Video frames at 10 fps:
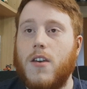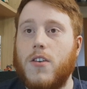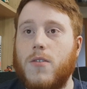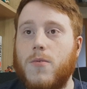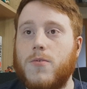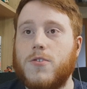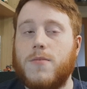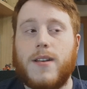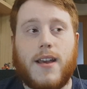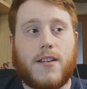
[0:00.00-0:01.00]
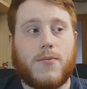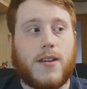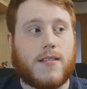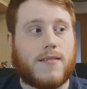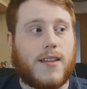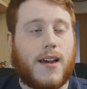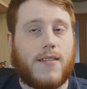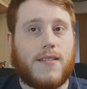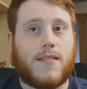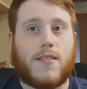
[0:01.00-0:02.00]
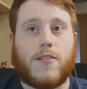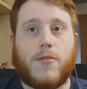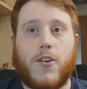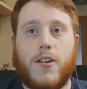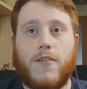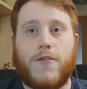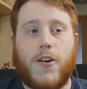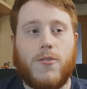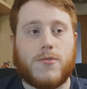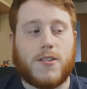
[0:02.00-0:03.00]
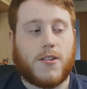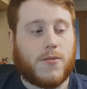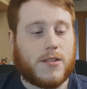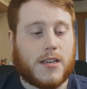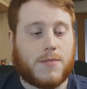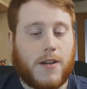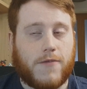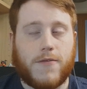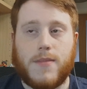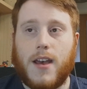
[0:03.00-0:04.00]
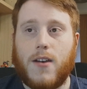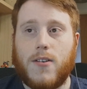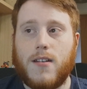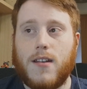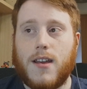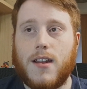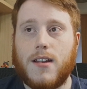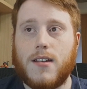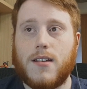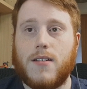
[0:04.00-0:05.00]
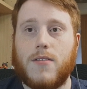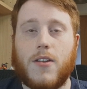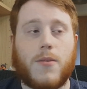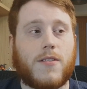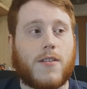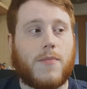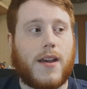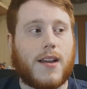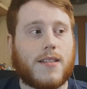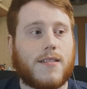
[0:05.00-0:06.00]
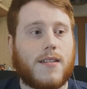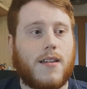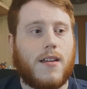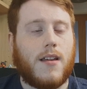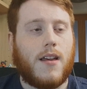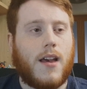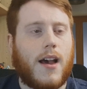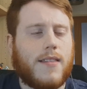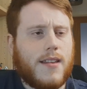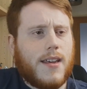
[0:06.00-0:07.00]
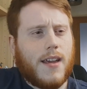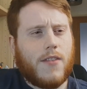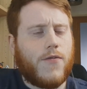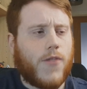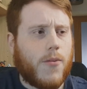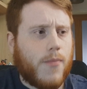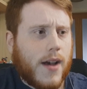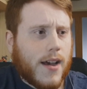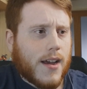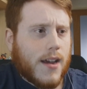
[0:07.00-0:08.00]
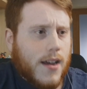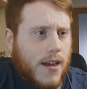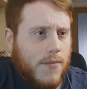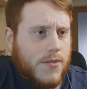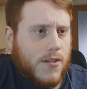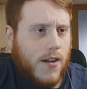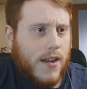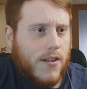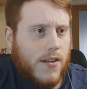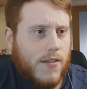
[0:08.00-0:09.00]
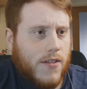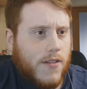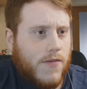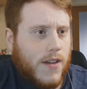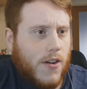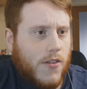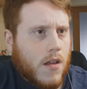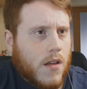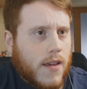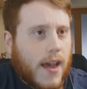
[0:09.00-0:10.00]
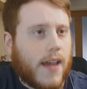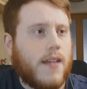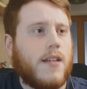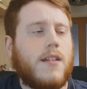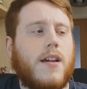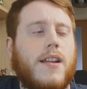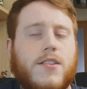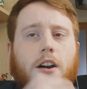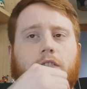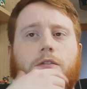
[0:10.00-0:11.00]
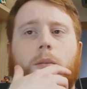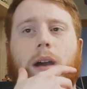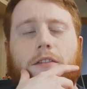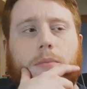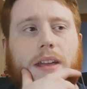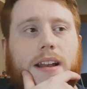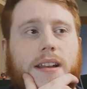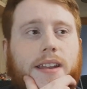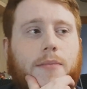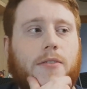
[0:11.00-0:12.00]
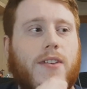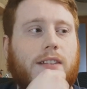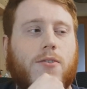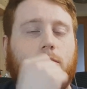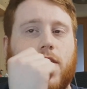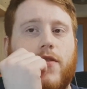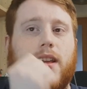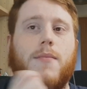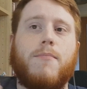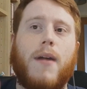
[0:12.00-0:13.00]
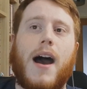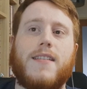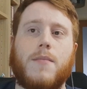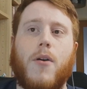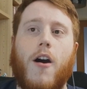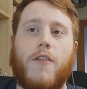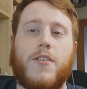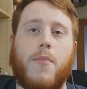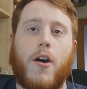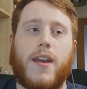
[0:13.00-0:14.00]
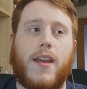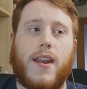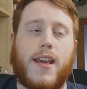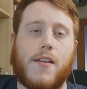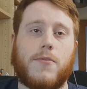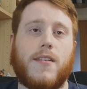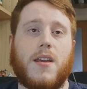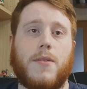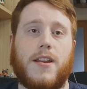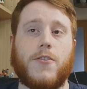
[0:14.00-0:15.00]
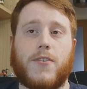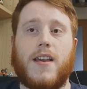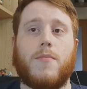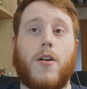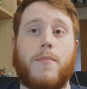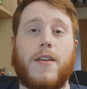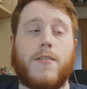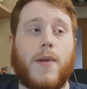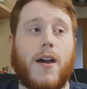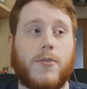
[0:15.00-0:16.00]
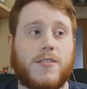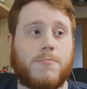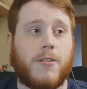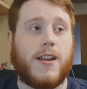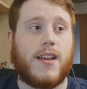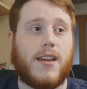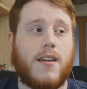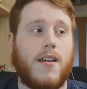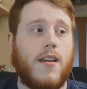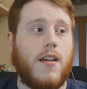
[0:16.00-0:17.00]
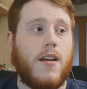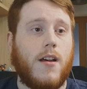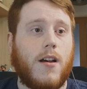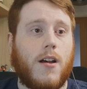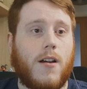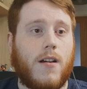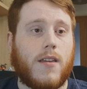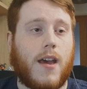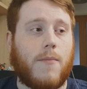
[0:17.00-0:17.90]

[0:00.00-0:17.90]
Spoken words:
you will join me next week to see how this journey unfolds. I don't know what to expect from now on, and I don't know what to expect. And did he get his foot back? I'm sorry, I don't know if he got his foot. Yeah, and he's got his foot back from killing the demon, so that's cool. So if a demon bites a part of his body and he kills a demon, he does get his body piece back, which is pretty neat. Yeah,